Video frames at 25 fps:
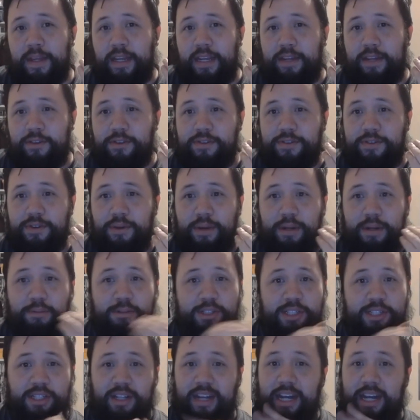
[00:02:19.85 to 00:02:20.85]
And so and was
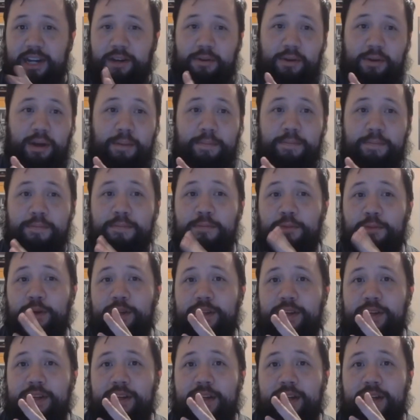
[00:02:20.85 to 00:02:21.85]
just lighting her up with
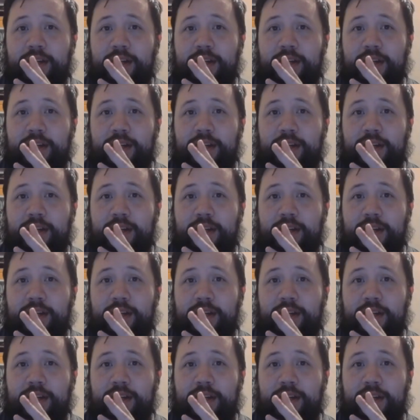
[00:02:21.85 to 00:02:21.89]
it.